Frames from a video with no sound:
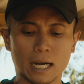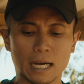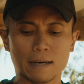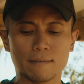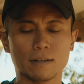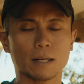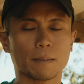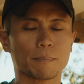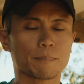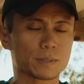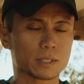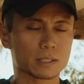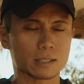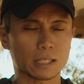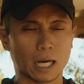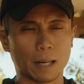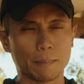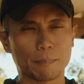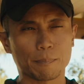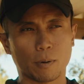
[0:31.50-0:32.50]
have it up
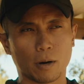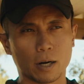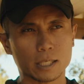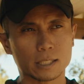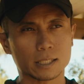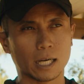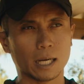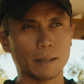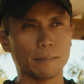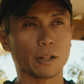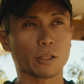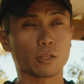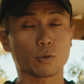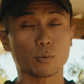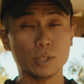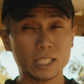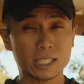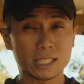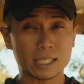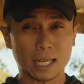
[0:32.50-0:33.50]
stop part time at
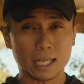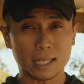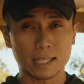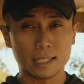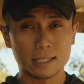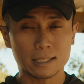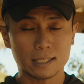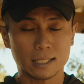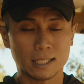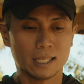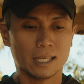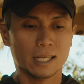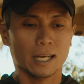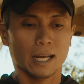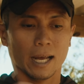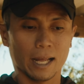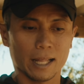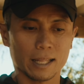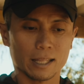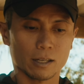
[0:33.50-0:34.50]
3 seconds
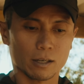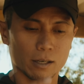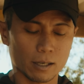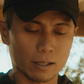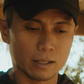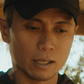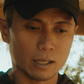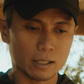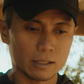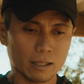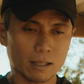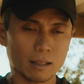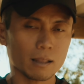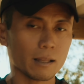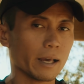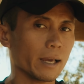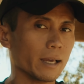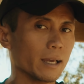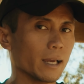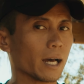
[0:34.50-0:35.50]
and the
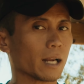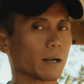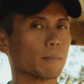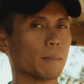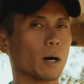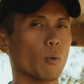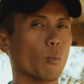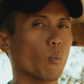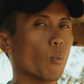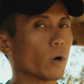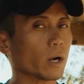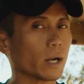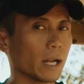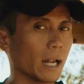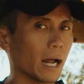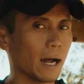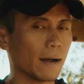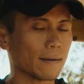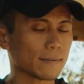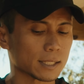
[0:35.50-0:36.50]
delay at about
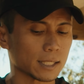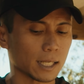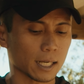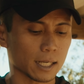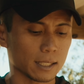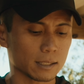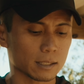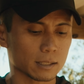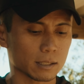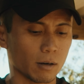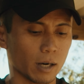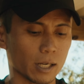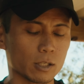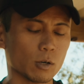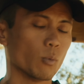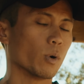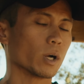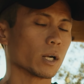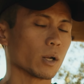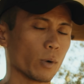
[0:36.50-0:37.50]
1.5 seconds. So I
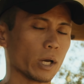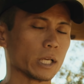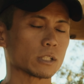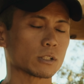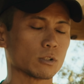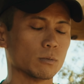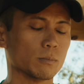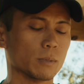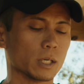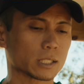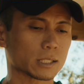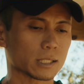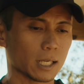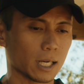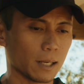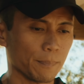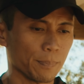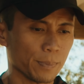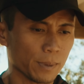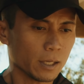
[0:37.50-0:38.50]
don't want to wait too much
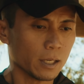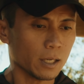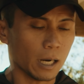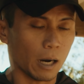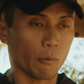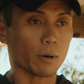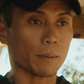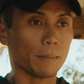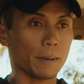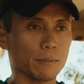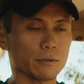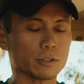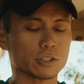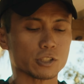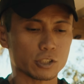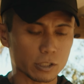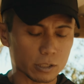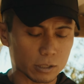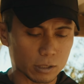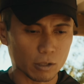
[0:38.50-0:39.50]
time. I want to be able to
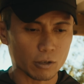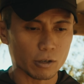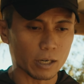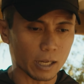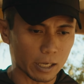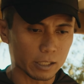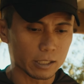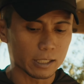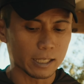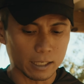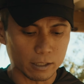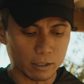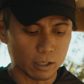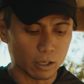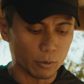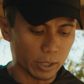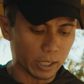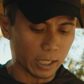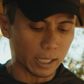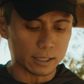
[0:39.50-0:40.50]
just learn how to get
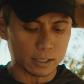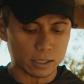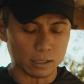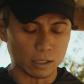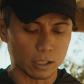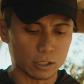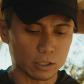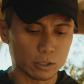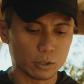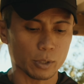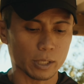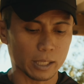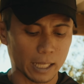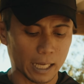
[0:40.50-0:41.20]
going and start doing